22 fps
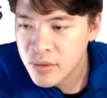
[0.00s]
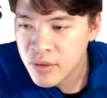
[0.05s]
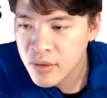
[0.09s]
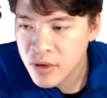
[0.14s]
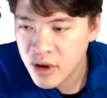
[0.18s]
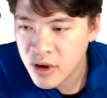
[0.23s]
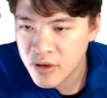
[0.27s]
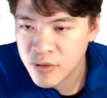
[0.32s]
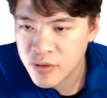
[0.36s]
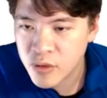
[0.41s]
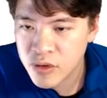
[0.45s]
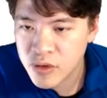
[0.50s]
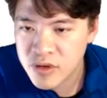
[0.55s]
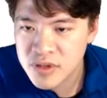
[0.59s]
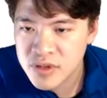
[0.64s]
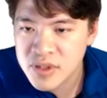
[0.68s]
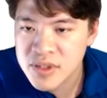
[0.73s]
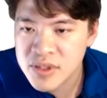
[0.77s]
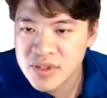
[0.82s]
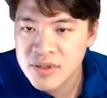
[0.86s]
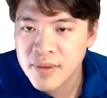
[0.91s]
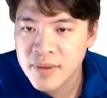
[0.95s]
Of
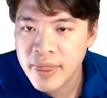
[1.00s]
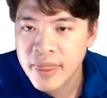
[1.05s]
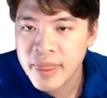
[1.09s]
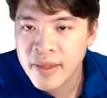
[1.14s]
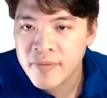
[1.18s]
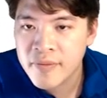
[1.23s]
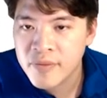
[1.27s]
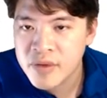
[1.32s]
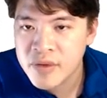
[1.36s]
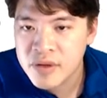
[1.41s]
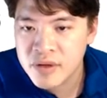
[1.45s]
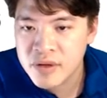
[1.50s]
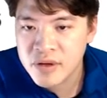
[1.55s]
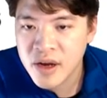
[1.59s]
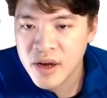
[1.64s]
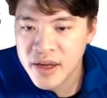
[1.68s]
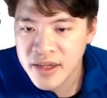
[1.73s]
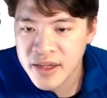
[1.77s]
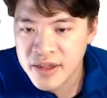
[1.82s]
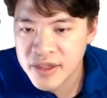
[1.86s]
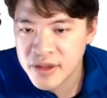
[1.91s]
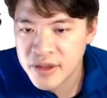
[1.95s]
course, you got
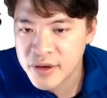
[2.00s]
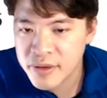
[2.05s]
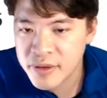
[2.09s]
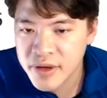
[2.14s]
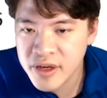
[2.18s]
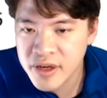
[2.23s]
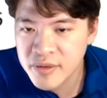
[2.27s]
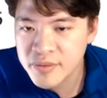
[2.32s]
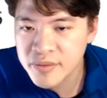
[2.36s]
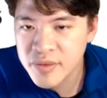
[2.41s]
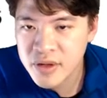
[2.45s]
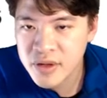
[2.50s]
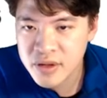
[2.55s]
Ethereum.